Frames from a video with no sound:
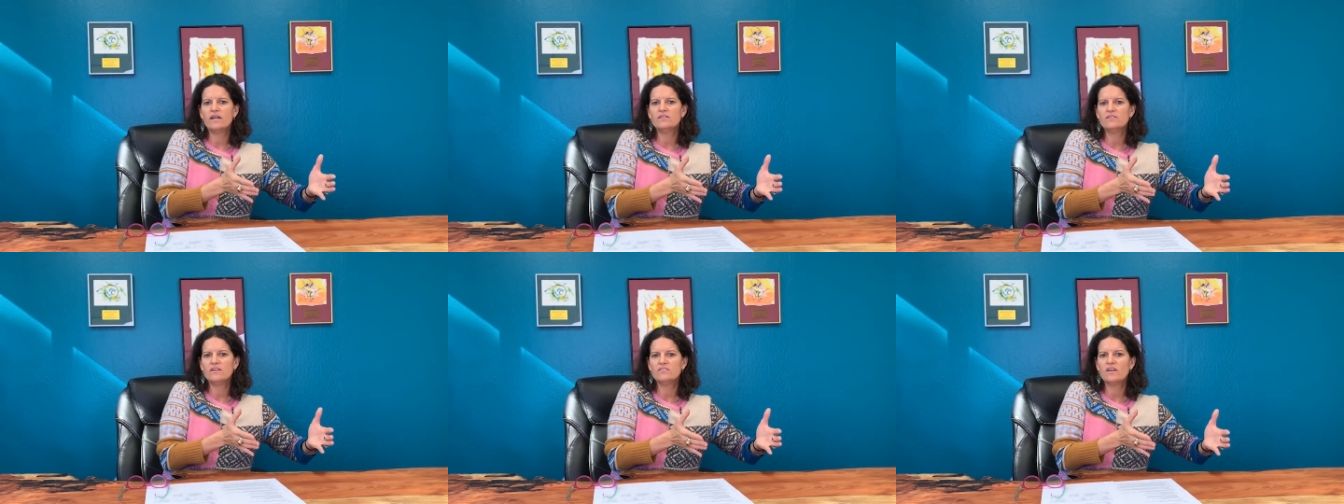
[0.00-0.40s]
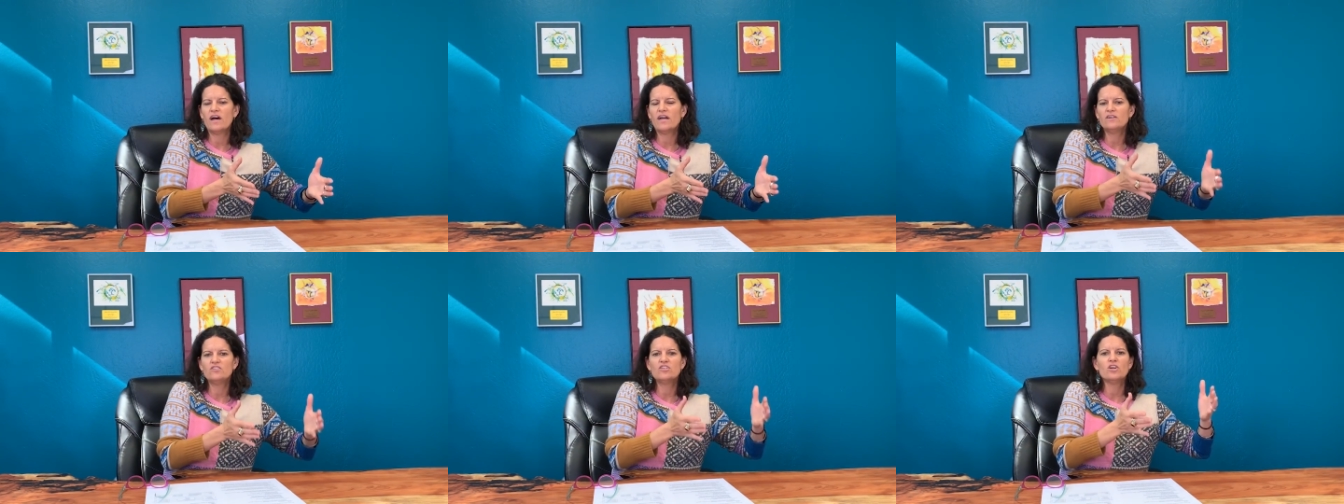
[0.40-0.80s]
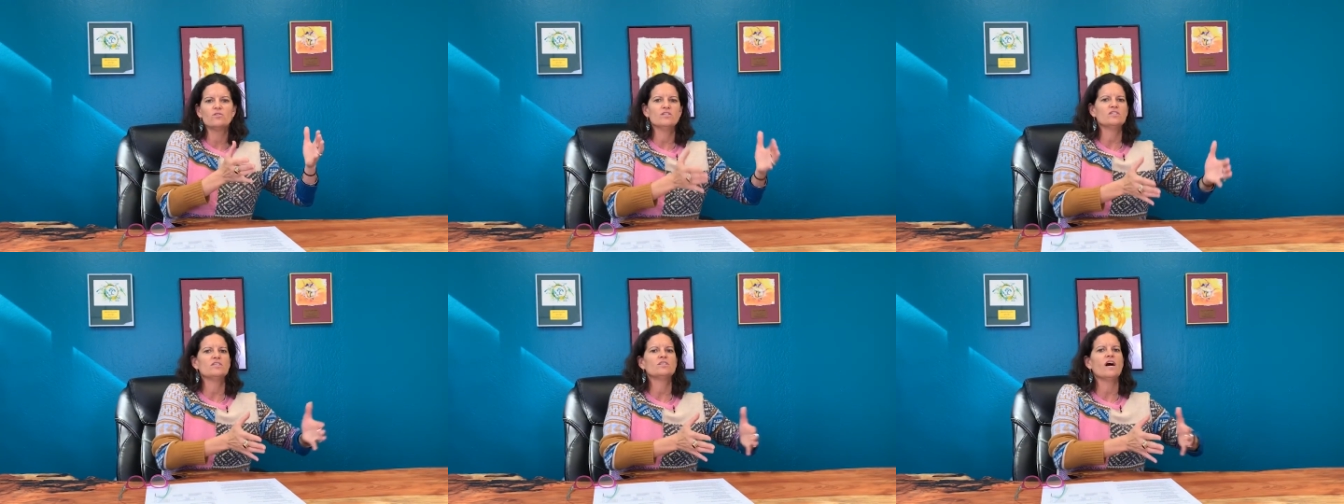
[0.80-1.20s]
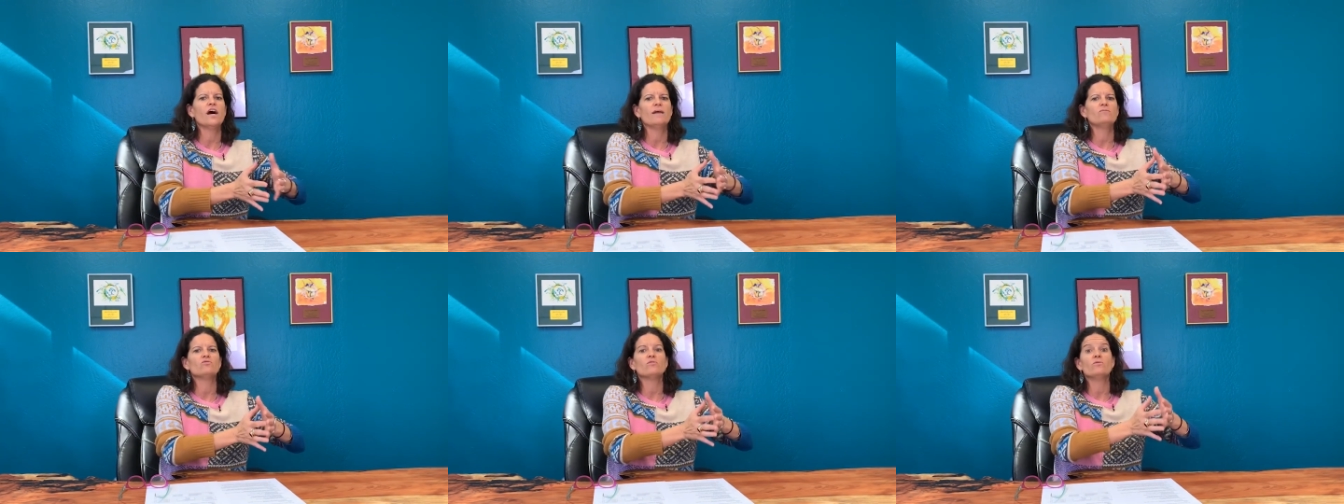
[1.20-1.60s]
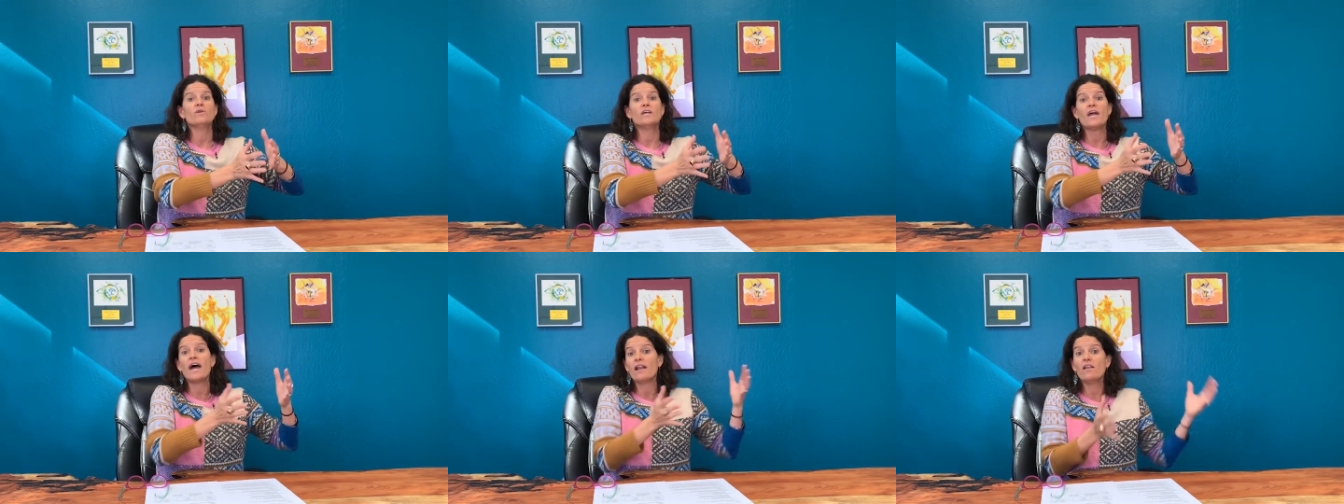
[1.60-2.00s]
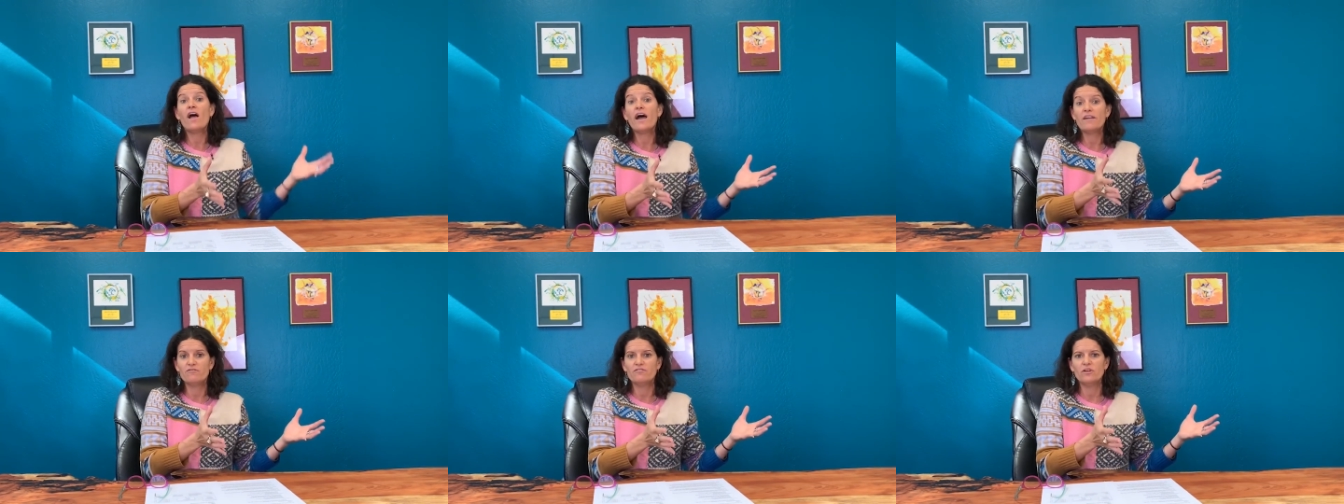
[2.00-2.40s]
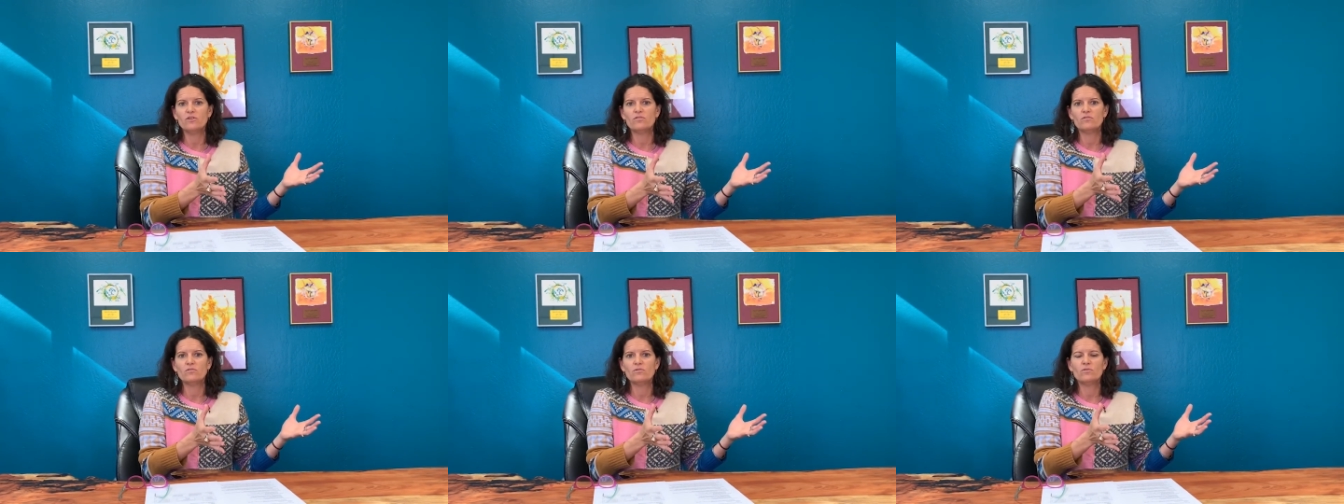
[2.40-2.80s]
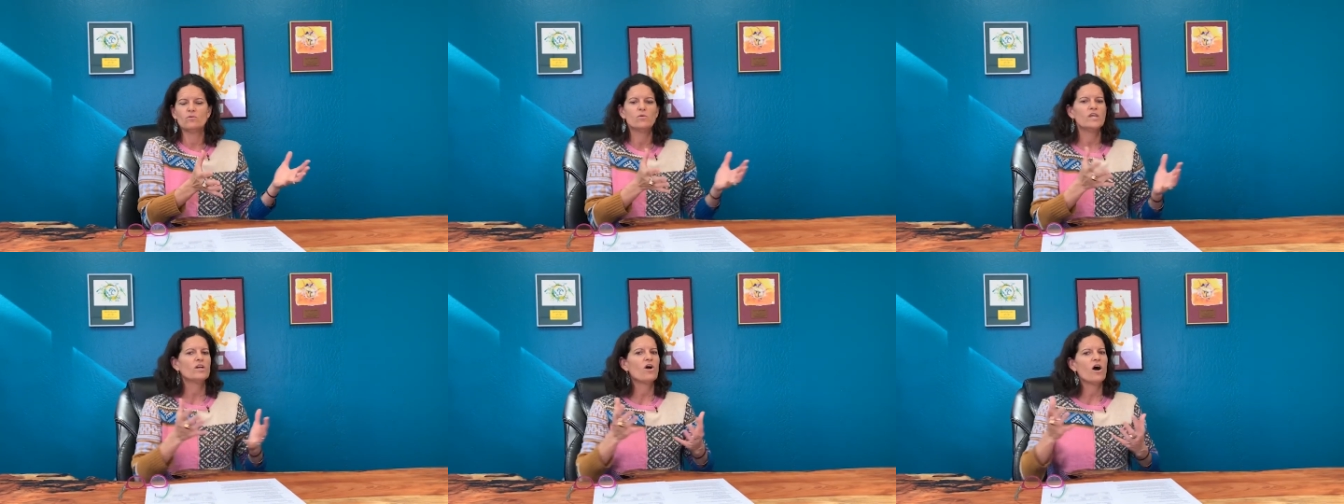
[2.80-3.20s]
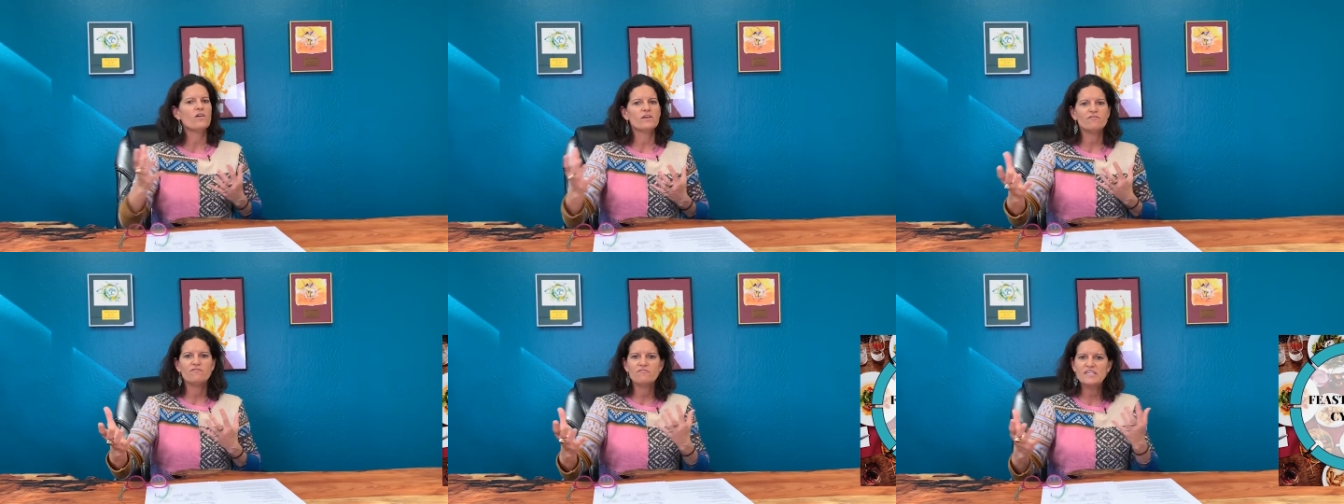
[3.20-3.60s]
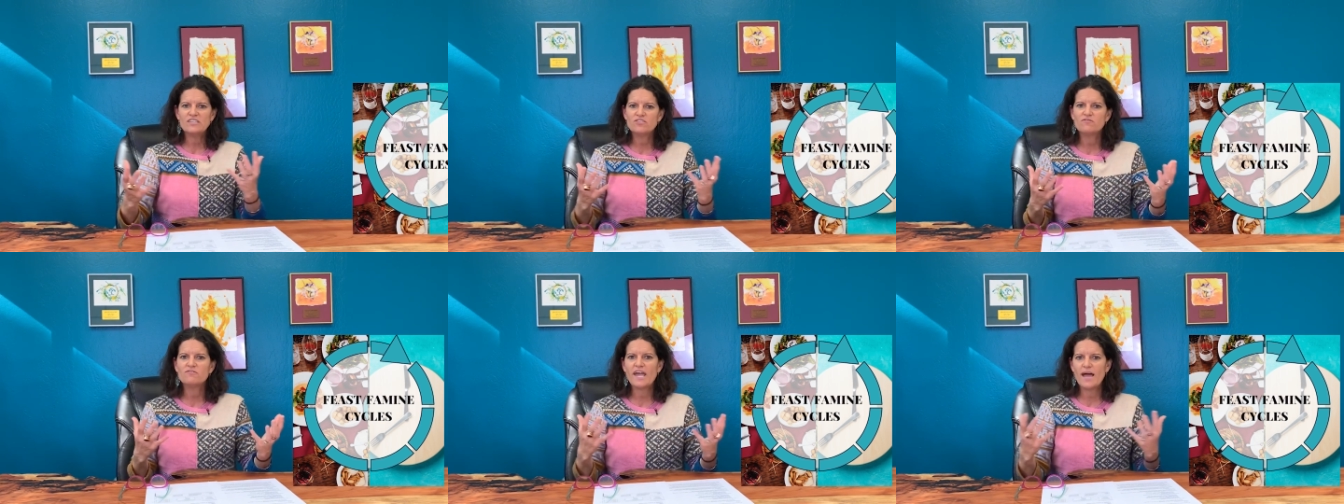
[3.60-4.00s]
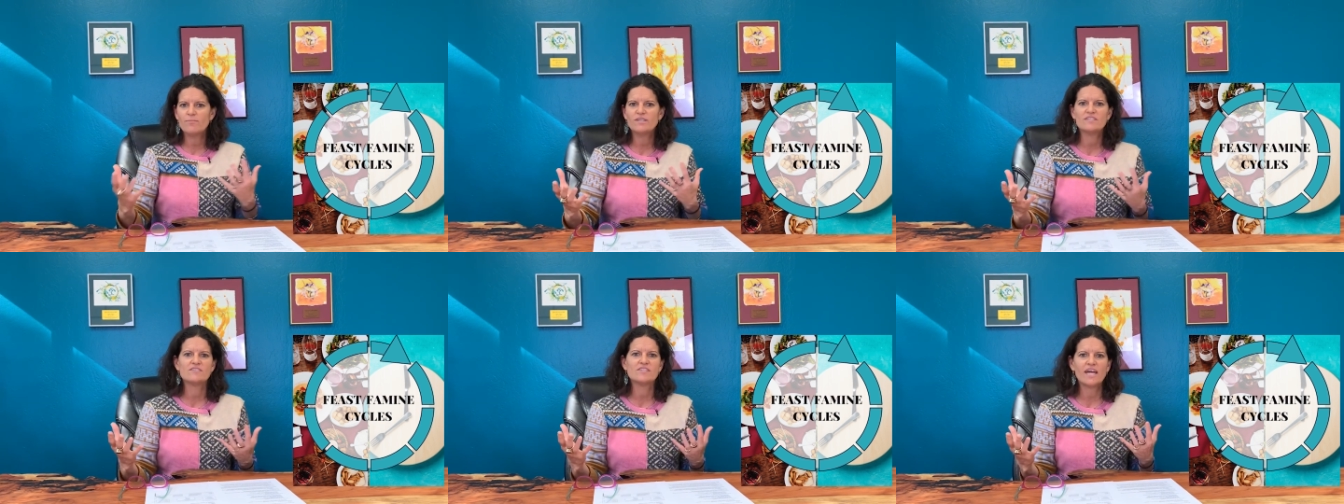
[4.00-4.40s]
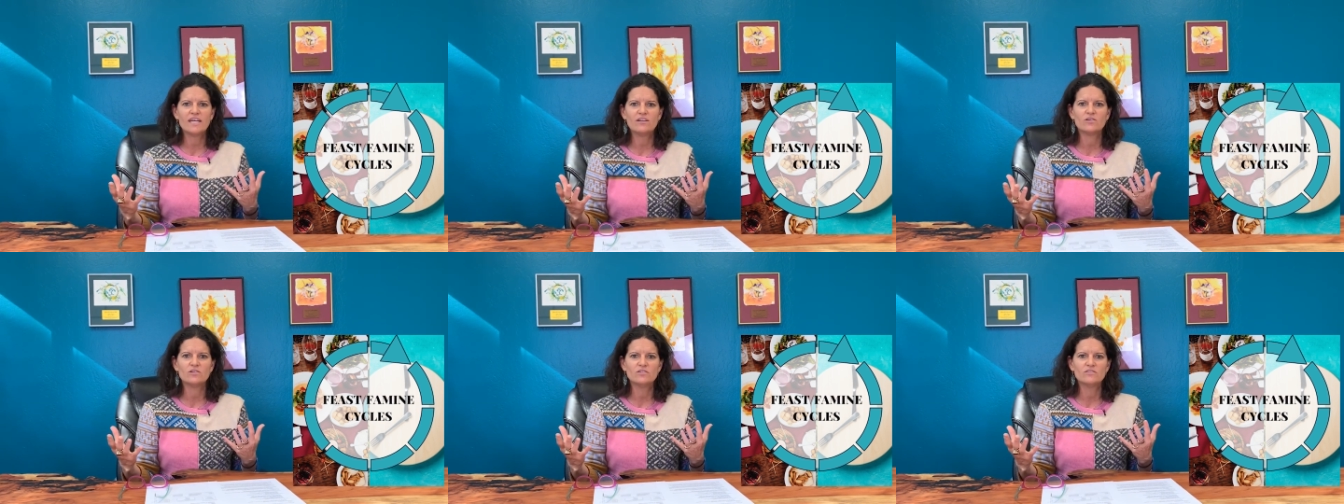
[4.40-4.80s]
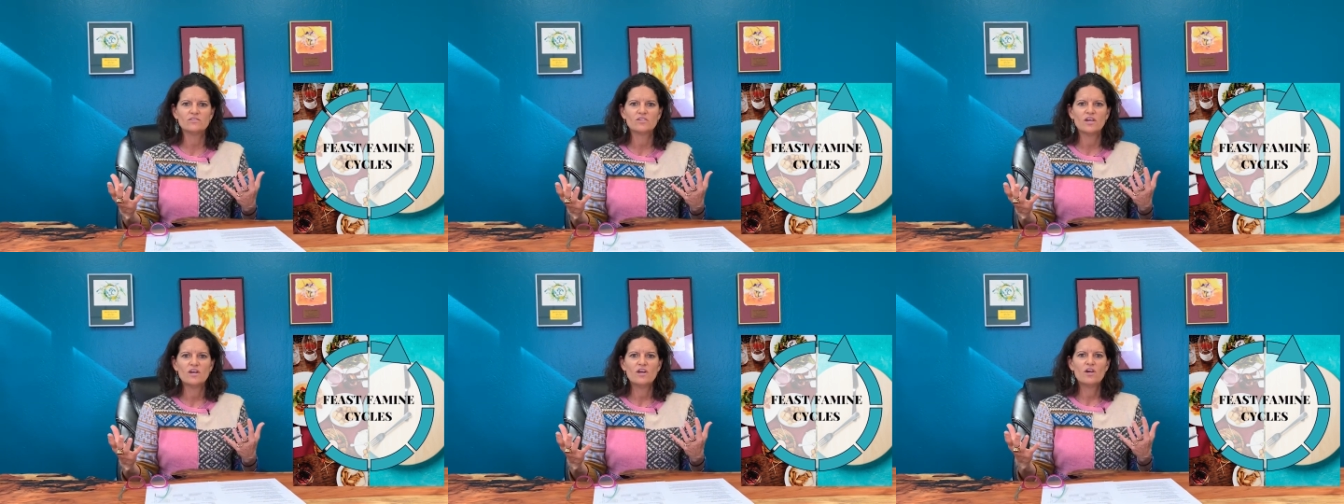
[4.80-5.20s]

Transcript: designed to go into times where we had a lot of food we call it feast famine cycles.